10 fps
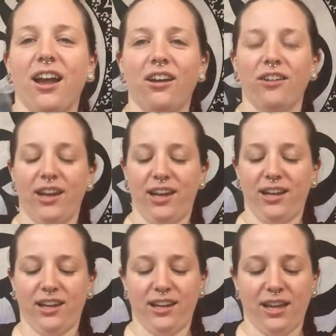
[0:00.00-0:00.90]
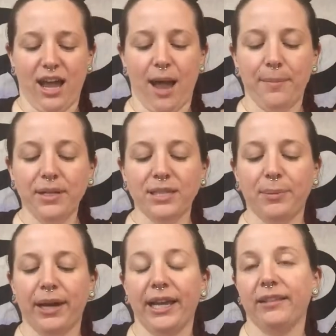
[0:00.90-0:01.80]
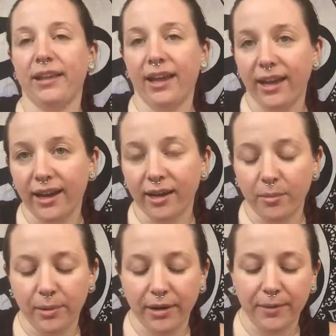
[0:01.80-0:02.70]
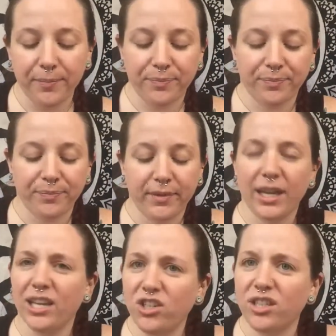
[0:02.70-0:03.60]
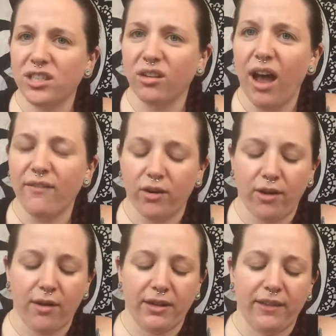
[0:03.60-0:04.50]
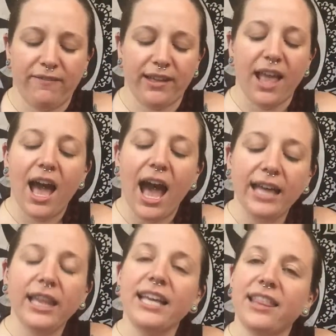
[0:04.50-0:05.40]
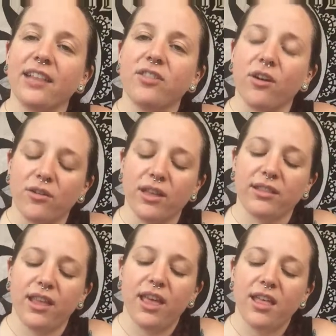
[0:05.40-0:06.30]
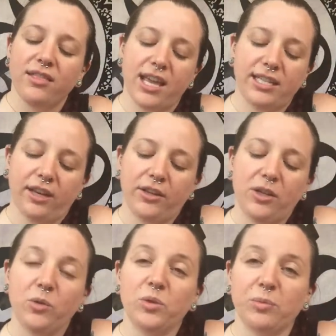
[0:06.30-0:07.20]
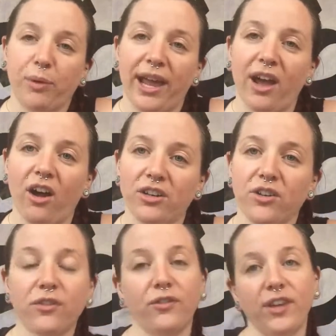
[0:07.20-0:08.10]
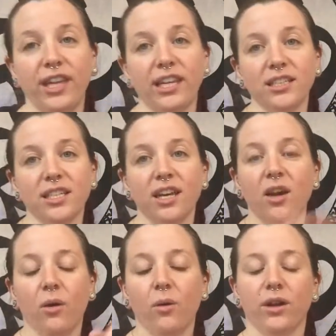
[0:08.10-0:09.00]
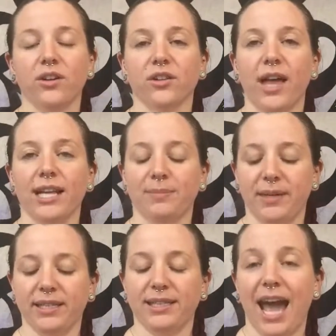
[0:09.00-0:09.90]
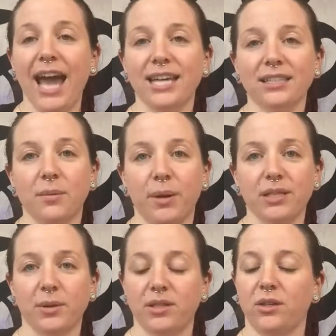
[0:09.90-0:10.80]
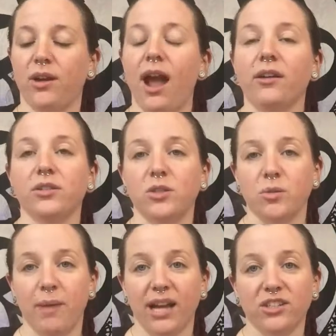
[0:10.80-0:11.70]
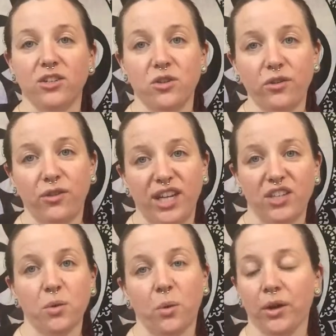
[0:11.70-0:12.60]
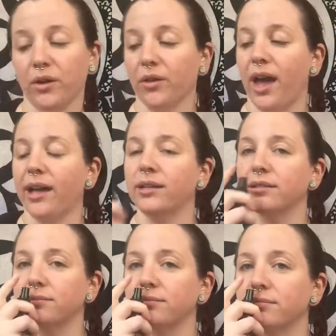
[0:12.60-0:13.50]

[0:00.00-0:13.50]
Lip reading: Alright. I'm going to spray it in the air, but it should still have a grounding effect. I like that, though, that they tell you spray it on your feet or on your legs, because that is the best way to ground, is to imagine your feet or your legs.